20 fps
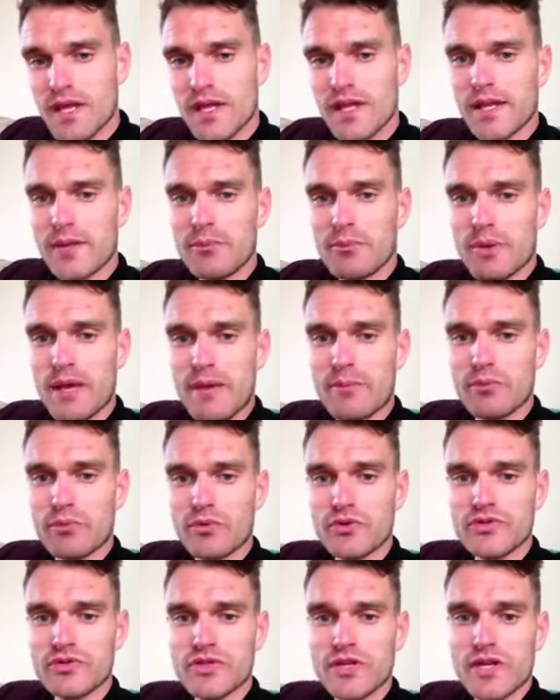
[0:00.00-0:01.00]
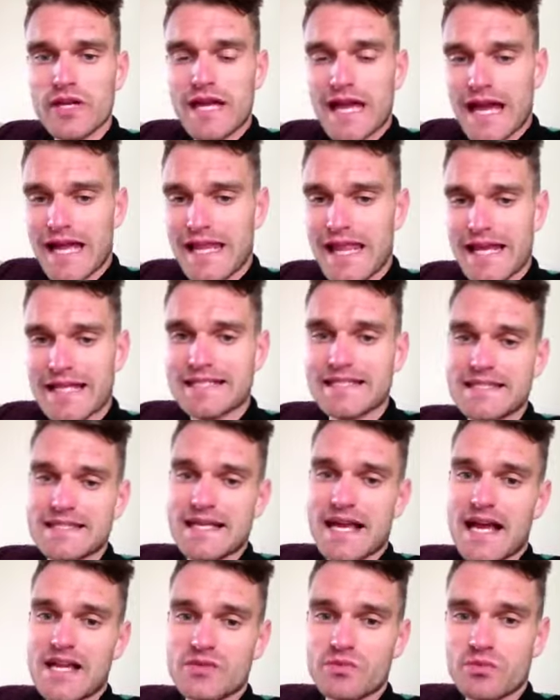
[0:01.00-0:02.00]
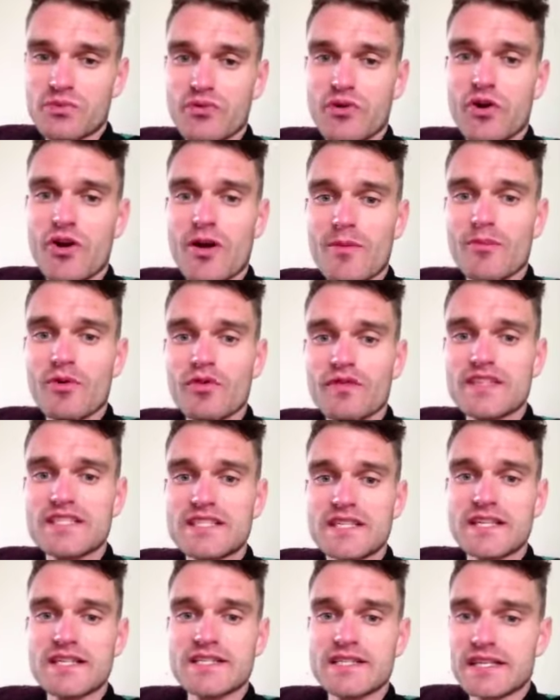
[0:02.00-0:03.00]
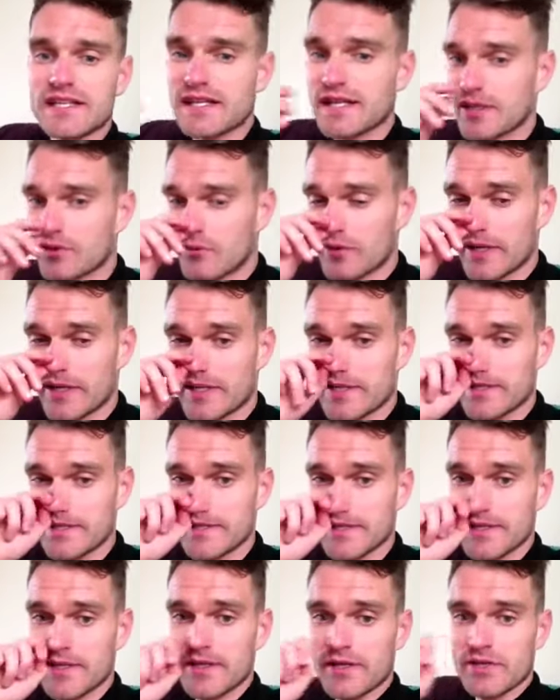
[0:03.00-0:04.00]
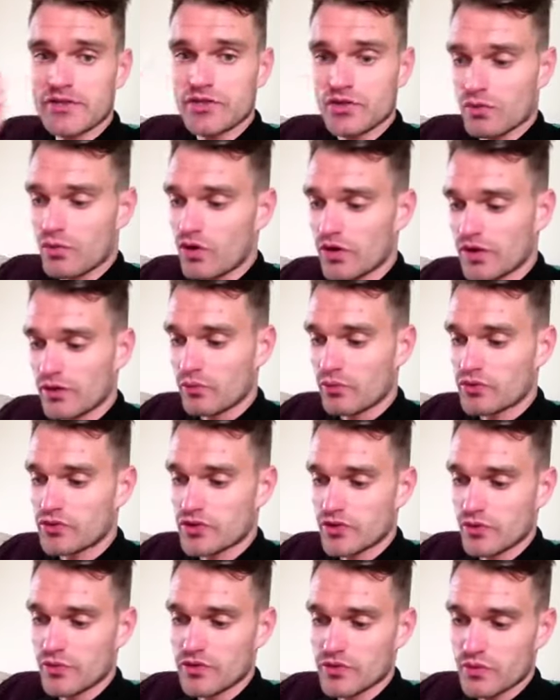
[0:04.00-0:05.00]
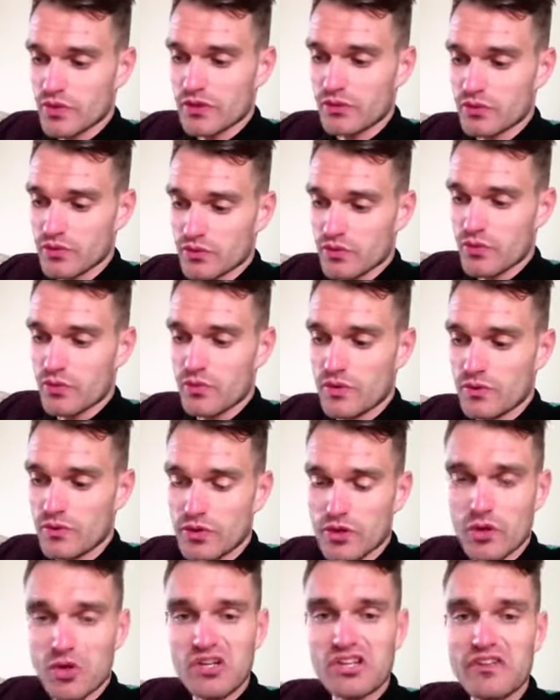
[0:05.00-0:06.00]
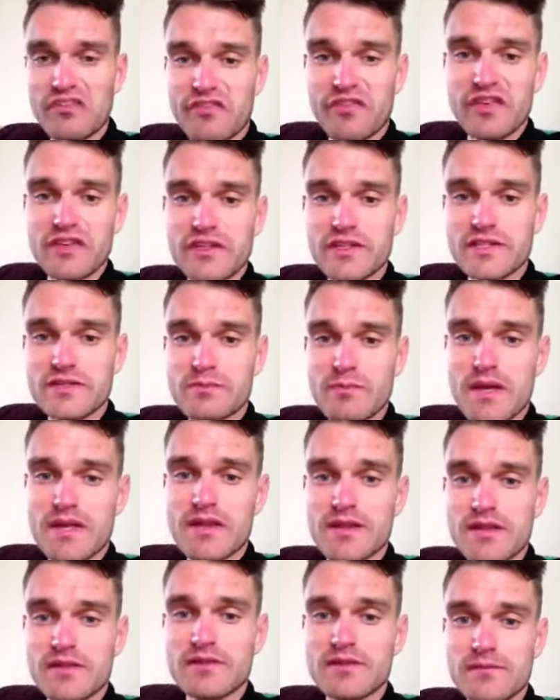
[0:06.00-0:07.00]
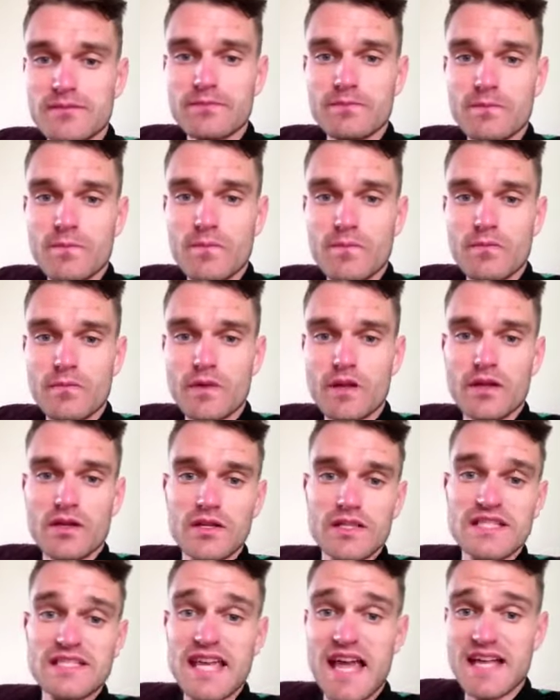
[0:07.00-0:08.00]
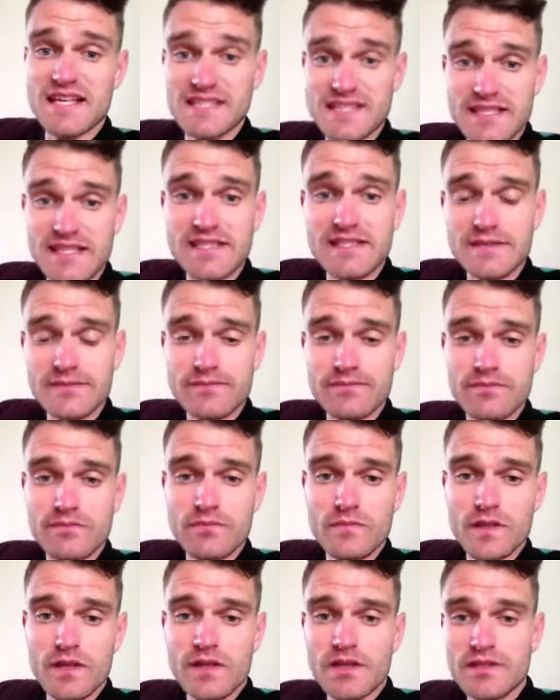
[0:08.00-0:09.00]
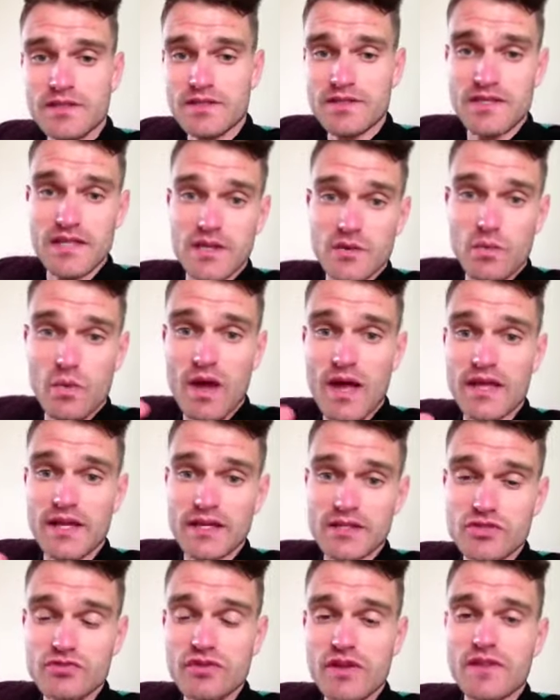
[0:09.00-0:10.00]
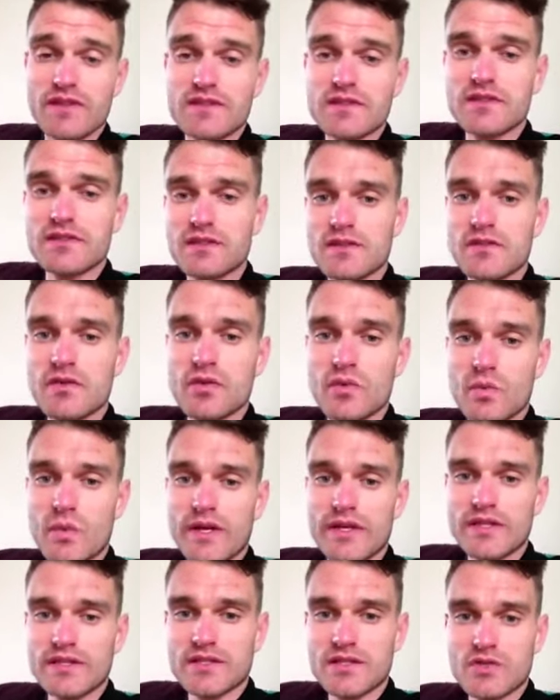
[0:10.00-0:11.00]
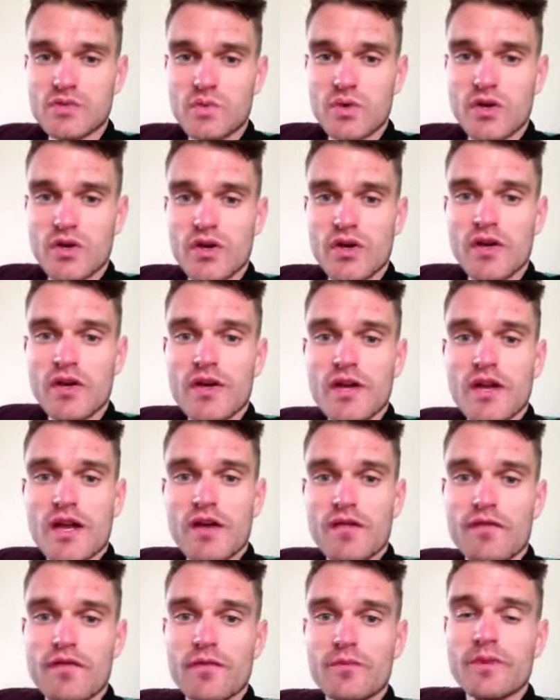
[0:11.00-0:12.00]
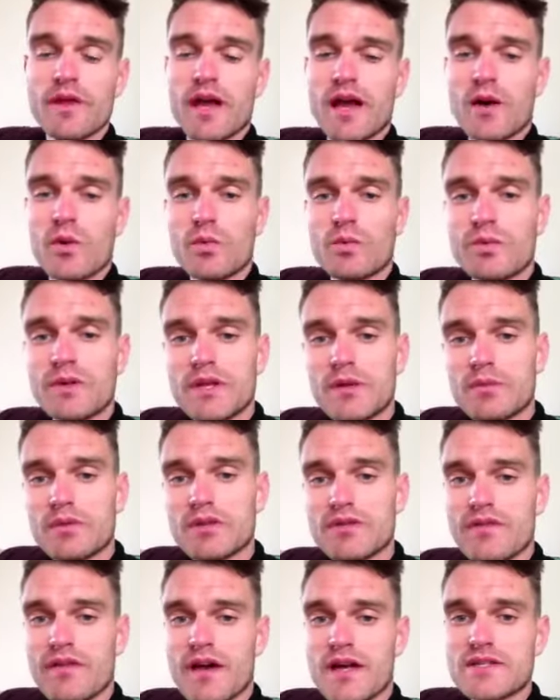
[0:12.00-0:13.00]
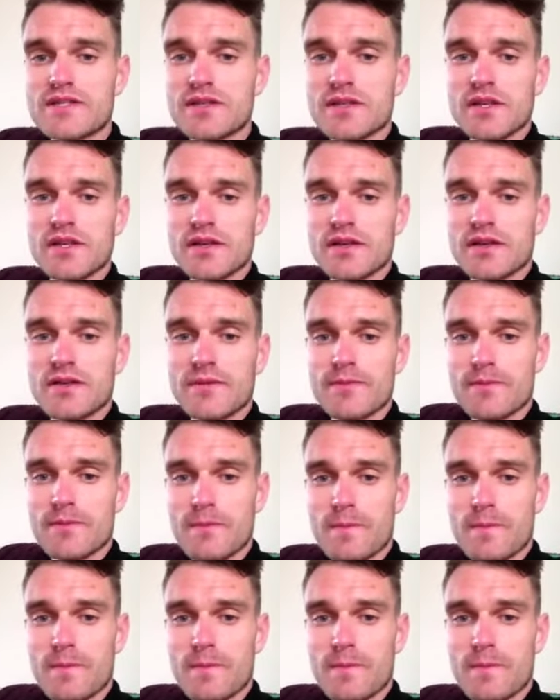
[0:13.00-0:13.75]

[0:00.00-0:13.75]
and a PEP was an exercise program over 6 to 8 weeks. So what it would do is we would look at a fitness method, test it to see where your strengths and weaknesses were, and from that I would be able to devise a